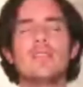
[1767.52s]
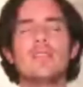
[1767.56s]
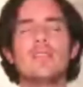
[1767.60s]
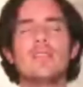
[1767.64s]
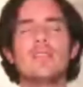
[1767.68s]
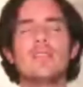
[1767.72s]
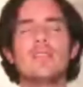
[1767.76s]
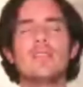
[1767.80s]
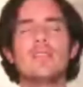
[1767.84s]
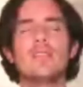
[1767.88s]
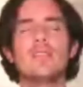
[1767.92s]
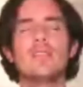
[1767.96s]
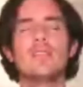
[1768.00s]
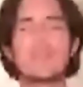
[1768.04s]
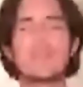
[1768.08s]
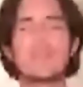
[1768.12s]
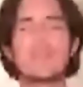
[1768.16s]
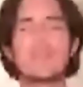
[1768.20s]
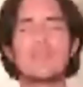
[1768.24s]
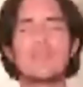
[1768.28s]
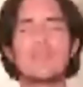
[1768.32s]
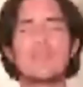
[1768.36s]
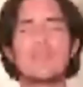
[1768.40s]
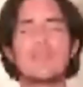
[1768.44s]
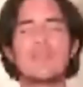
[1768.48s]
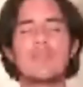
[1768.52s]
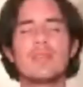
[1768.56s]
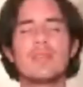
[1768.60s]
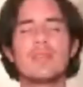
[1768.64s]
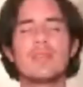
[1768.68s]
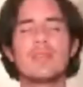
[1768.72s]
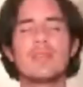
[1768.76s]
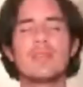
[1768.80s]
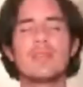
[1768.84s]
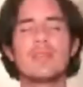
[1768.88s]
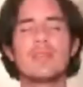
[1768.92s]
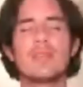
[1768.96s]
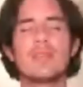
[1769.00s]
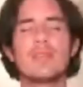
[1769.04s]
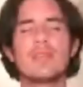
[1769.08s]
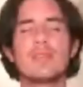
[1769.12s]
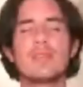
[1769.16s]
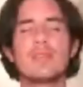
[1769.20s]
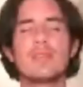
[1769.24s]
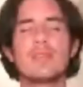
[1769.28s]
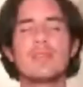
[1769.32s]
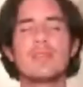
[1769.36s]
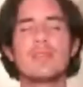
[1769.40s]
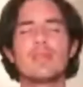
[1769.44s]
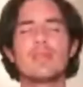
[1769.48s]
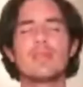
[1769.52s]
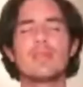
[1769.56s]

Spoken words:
Nothing is said.